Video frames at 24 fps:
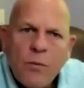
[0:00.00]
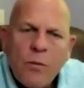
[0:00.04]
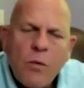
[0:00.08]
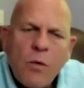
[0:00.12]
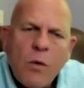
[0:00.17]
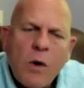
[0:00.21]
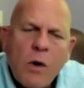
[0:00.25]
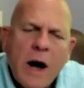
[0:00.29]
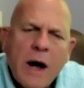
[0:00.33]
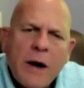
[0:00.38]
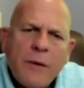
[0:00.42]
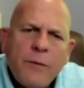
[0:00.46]

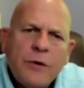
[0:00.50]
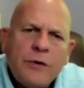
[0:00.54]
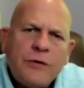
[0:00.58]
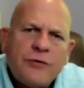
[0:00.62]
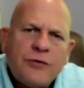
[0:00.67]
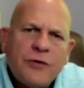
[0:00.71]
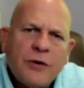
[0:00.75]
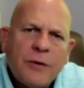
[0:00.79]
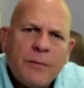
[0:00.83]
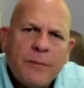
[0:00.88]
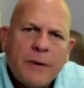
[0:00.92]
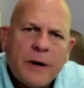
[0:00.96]
why would
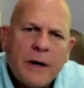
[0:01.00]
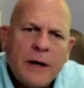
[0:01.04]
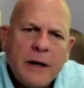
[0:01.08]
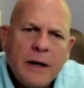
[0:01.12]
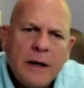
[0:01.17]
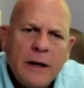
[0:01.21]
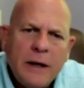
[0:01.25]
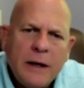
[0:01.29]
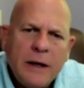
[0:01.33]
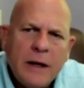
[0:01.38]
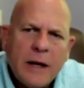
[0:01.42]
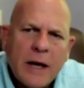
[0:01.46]

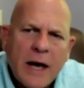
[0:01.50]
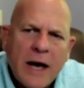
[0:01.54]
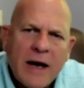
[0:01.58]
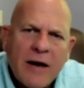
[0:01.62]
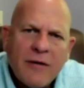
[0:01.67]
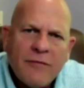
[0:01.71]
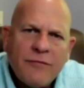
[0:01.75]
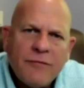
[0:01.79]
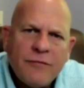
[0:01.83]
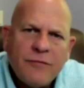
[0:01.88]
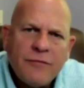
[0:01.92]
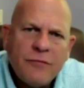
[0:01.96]
somebody
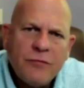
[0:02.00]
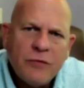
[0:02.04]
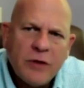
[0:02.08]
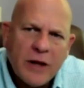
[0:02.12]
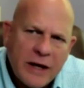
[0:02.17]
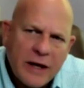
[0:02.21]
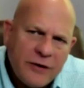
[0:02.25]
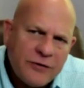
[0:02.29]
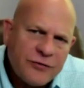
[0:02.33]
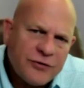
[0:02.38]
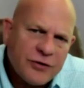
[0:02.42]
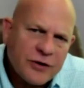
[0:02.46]
have
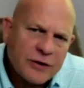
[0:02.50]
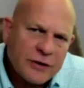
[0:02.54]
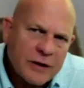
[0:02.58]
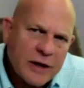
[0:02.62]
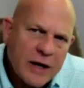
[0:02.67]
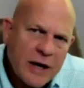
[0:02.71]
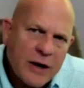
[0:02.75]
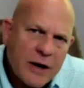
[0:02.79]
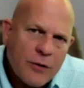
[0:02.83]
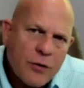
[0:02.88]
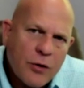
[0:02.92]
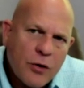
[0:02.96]
LASIK
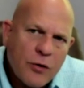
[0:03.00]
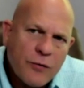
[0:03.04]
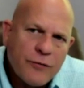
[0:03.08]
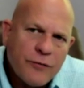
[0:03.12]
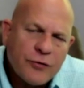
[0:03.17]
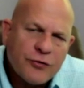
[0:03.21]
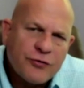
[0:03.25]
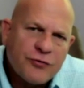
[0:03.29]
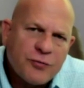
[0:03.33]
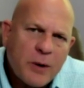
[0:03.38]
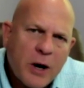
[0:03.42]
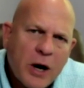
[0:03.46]
now over
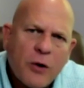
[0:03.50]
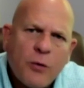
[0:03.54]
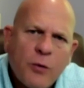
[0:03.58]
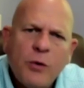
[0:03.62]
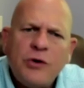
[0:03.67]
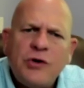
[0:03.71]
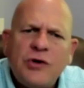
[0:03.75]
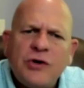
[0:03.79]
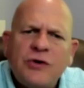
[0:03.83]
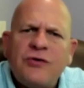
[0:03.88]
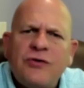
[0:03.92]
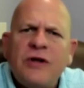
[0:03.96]
SMILE,
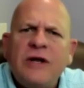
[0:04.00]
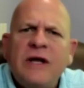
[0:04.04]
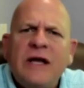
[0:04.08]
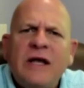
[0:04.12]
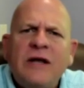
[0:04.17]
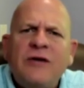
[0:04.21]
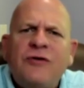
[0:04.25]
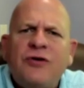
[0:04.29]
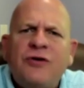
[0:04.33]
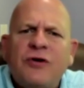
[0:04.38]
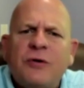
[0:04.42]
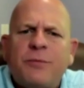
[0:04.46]
which is an
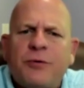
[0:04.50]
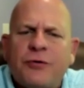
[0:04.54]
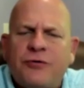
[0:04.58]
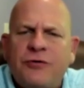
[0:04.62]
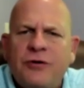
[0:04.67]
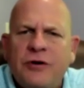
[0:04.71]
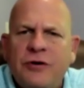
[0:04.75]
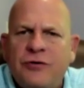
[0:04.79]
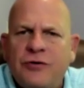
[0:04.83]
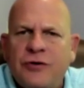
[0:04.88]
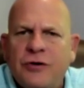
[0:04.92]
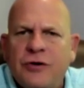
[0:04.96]
easier
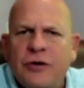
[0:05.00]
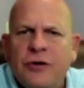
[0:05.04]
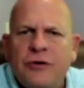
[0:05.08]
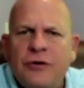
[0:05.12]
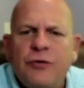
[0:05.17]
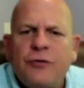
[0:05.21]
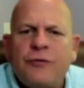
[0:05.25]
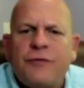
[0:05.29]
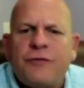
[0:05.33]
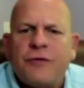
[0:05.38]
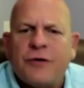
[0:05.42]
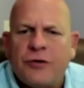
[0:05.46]
procedure to
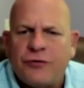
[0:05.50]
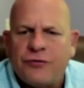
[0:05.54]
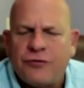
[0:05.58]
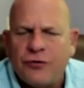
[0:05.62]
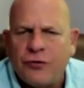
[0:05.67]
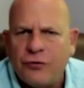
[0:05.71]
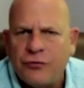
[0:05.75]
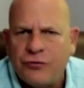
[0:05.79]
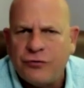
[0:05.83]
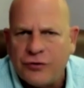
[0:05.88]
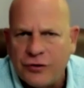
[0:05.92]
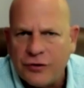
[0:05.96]
do for the
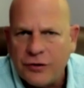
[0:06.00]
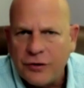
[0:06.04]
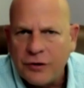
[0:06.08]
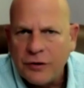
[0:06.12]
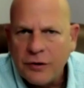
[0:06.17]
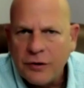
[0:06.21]
surgeon?